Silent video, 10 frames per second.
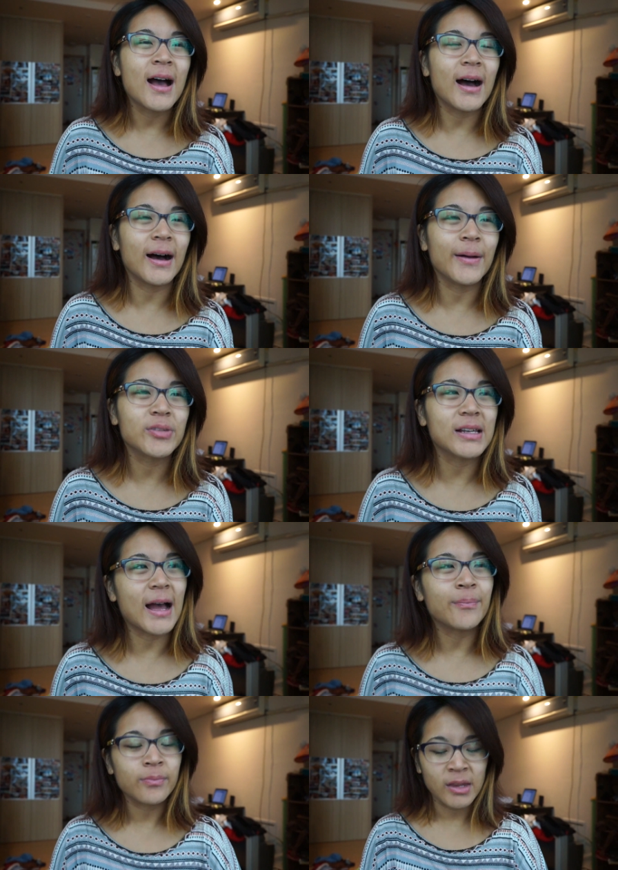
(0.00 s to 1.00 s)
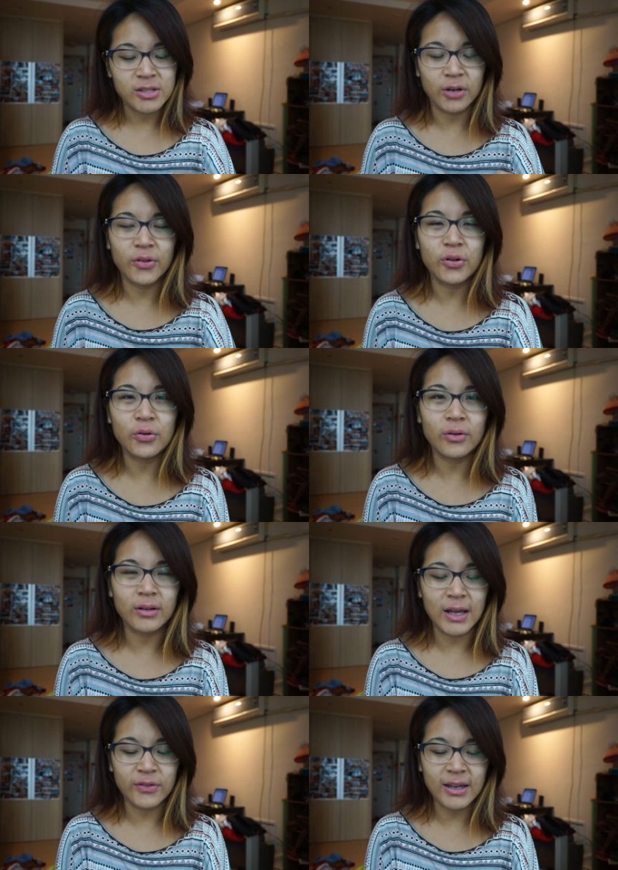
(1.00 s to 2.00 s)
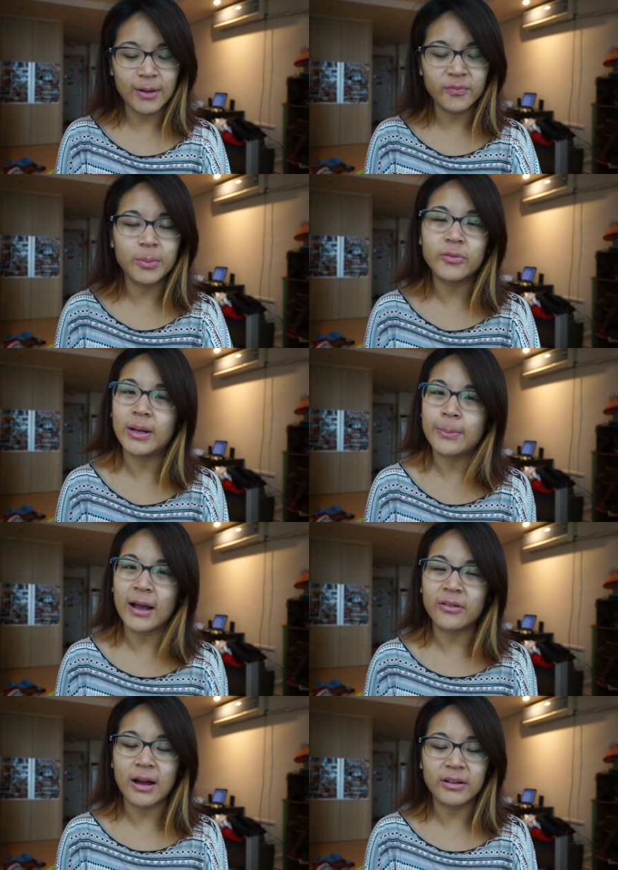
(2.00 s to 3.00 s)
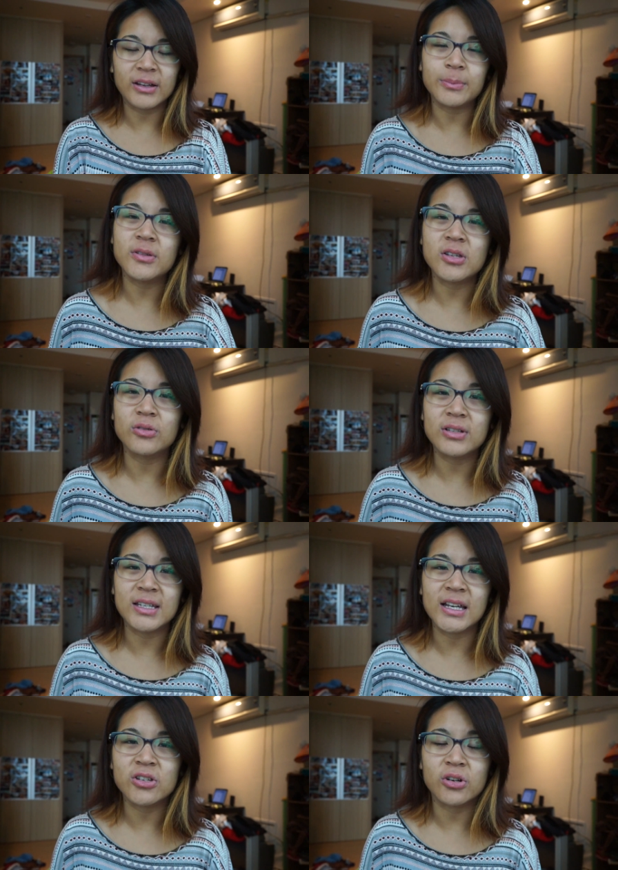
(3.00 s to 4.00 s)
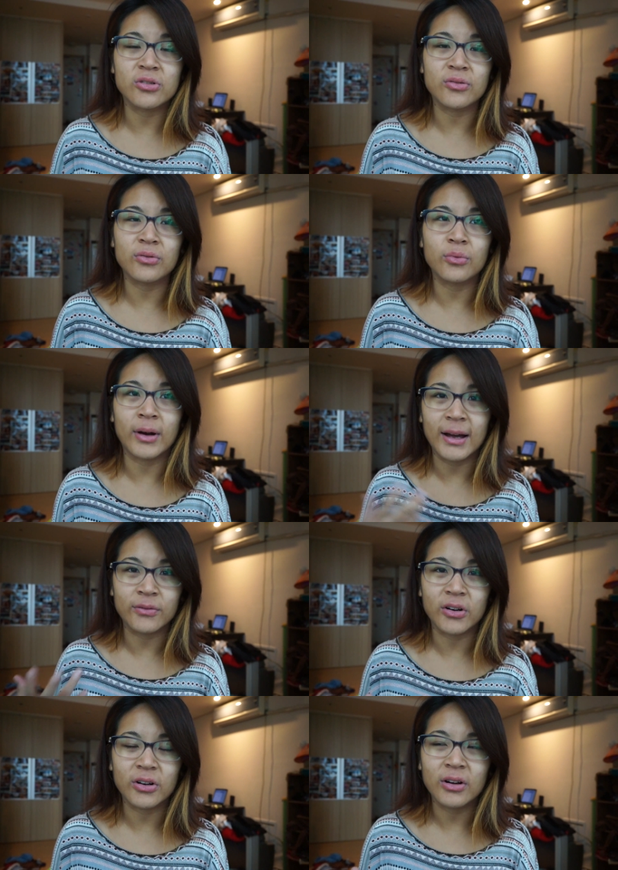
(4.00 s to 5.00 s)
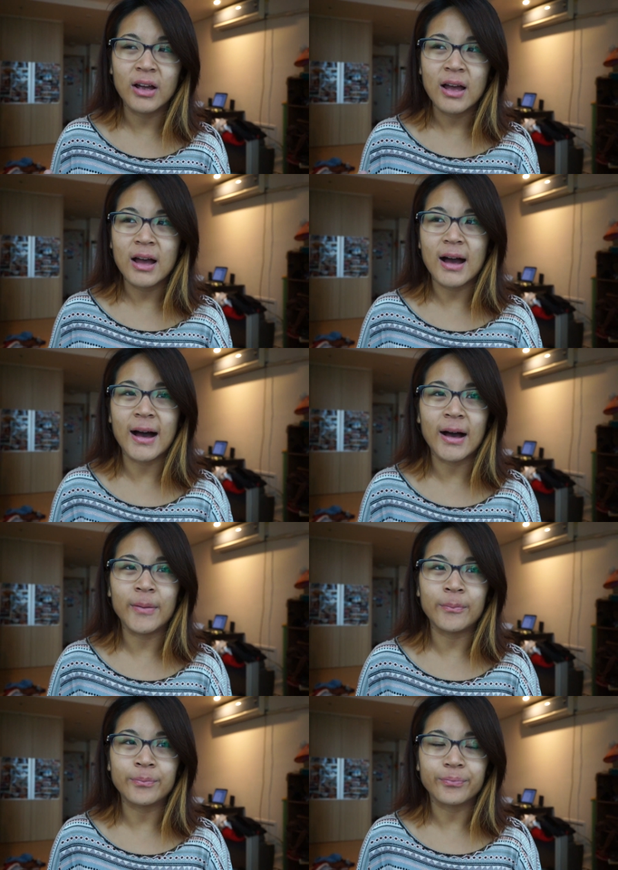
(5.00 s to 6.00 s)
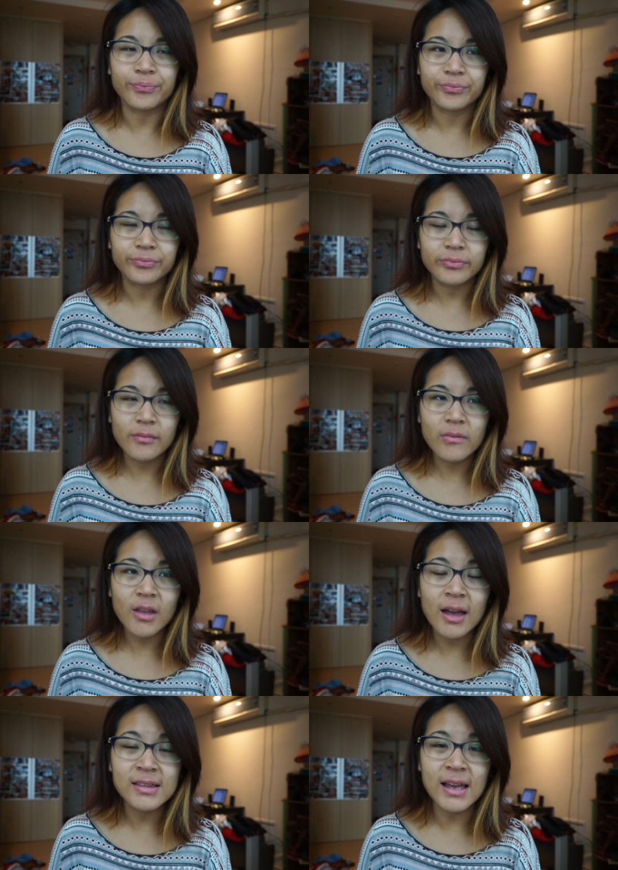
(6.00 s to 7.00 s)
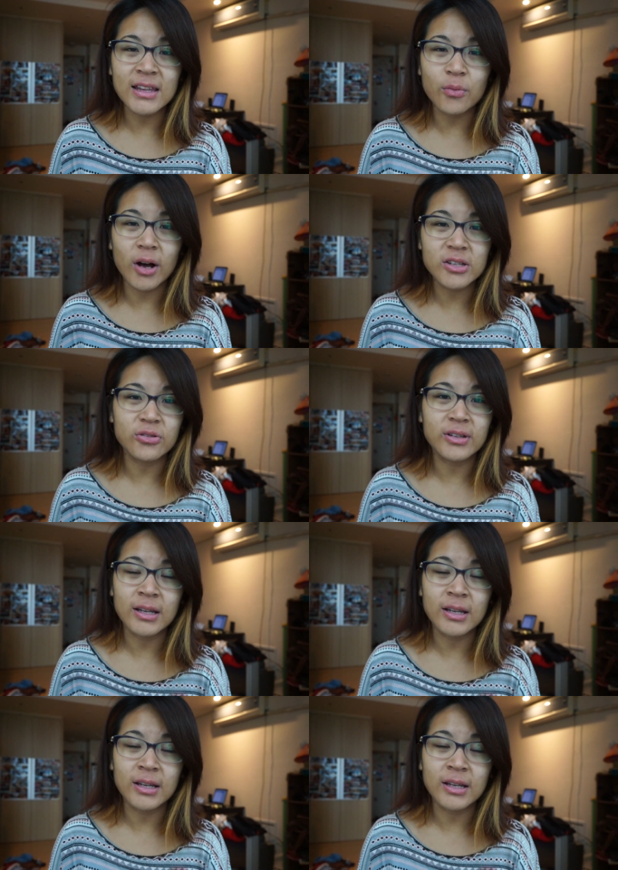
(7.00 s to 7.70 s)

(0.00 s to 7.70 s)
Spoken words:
So yeah, so if you come from a running background, you come to Seoul to teach or do whatever, and you want to